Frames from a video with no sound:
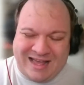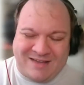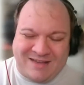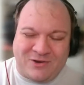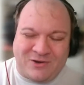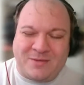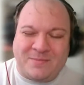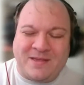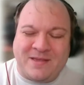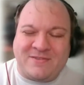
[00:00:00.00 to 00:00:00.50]

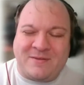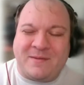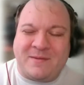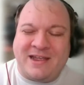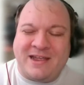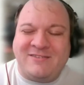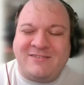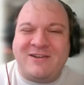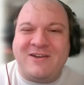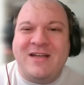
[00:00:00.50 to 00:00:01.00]
already messed up
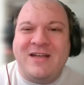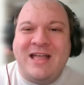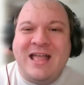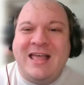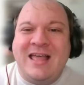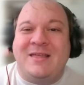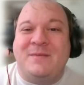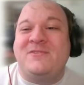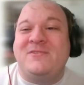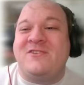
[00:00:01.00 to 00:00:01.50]
my intro.
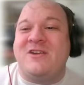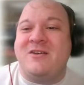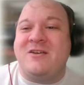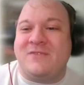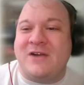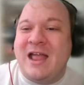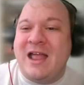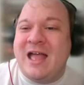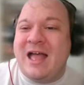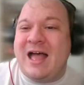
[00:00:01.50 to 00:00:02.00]
Let me start
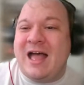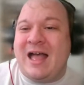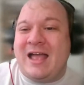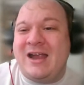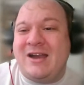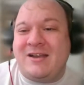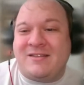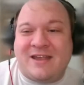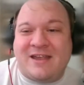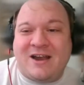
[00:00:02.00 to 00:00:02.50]
over.
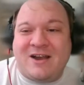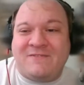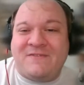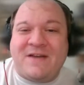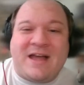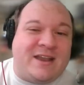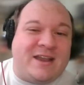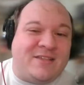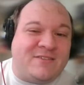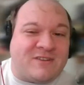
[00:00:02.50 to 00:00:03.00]
Here to
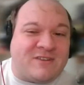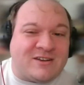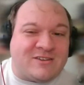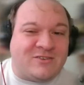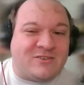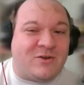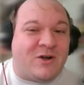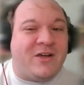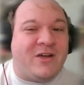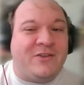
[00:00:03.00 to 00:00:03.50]
terrify and
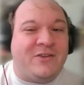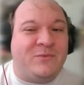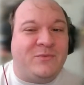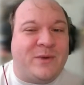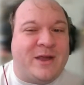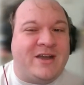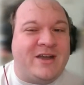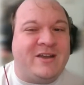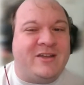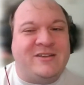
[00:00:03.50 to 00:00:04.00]
instruct you all on
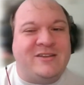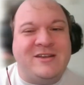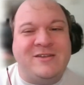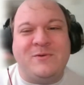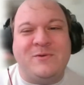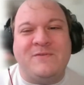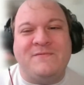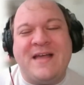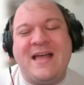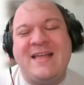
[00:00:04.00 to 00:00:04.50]
the weird,
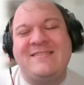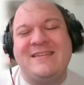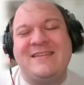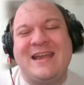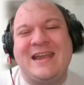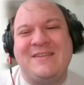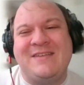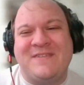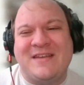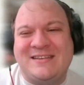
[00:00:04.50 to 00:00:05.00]
unusual,
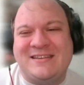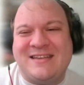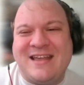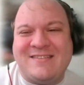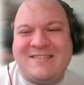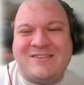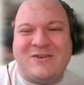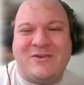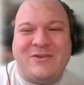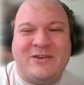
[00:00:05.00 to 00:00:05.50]
fascinating,
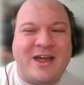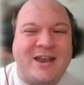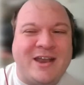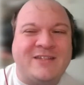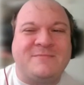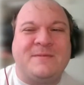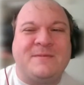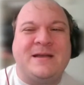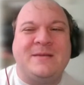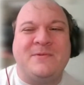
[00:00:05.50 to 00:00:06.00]
fantastical, and
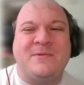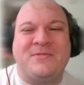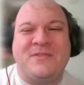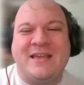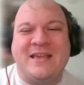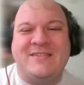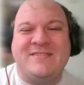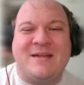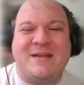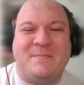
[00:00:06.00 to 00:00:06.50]
unexplainable
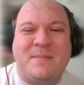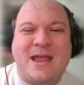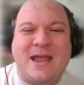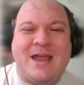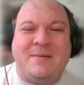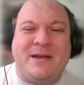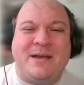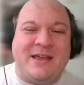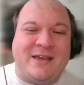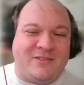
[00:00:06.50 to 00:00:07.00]
things that
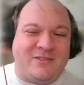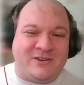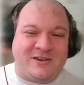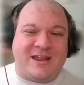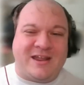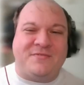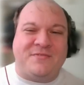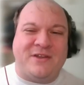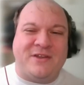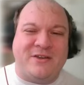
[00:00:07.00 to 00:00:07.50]
may or may not
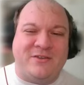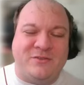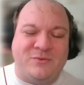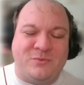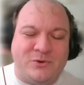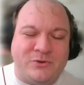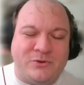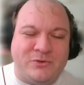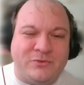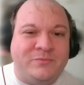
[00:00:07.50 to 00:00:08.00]
lurk out there in
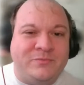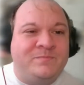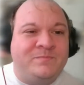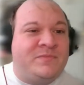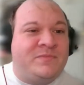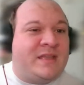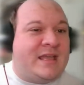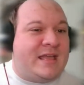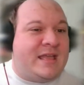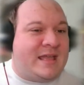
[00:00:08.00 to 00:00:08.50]
the world.
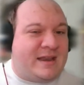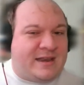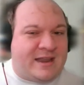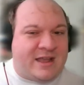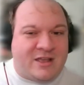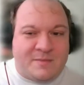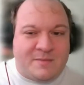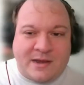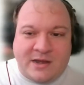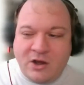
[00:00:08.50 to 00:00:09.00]

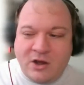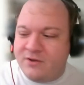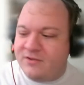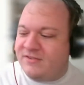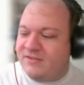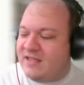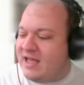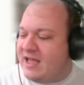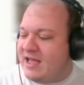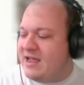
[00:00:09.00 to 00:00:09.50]
Now, you may
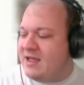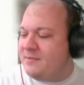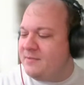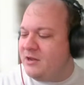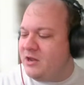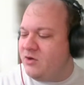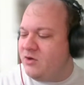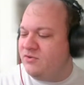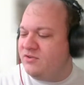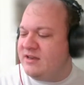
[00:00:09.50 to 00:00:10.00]
notice I
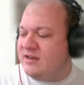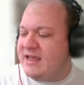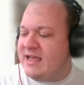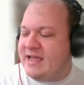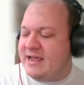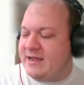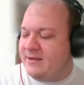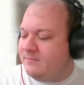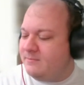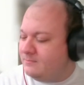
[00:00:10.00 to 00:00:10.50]
am alone
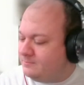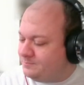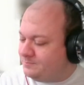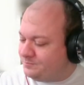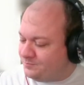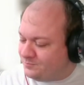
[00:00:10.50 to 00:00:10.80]
today.